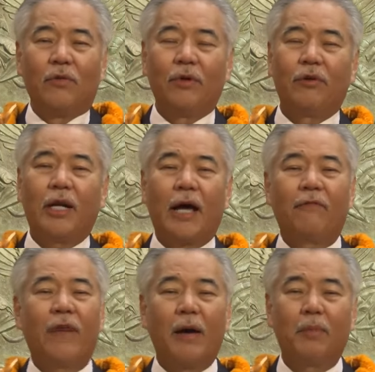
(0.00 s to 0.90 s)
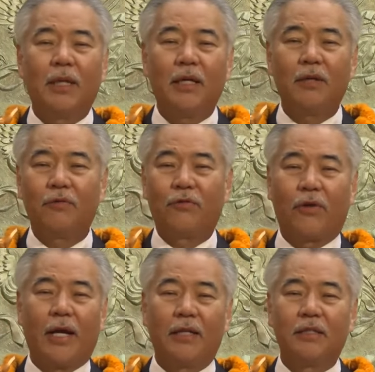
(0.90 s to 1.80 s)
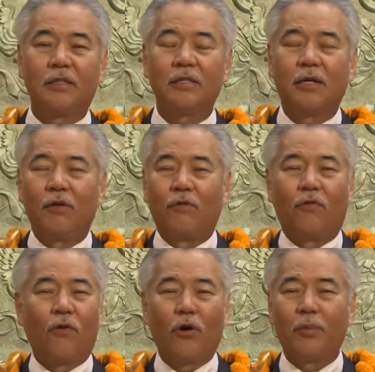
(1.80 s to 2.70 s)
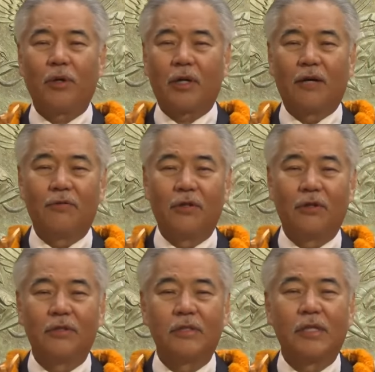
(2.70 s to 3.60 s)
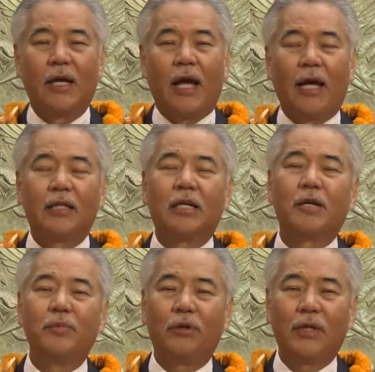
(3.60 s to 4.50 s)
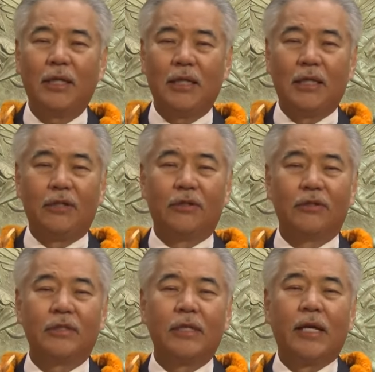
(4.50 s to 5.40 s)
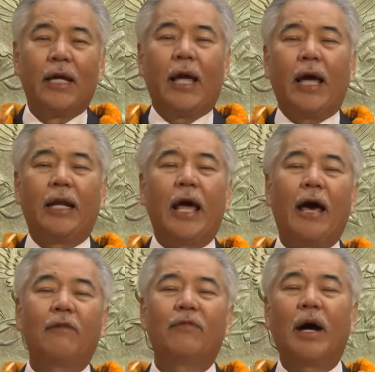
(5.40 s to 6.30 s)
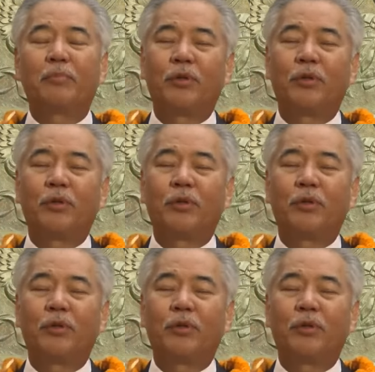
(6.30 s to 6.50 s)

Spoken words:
We would have family, friends, former governors, and community leaders, and have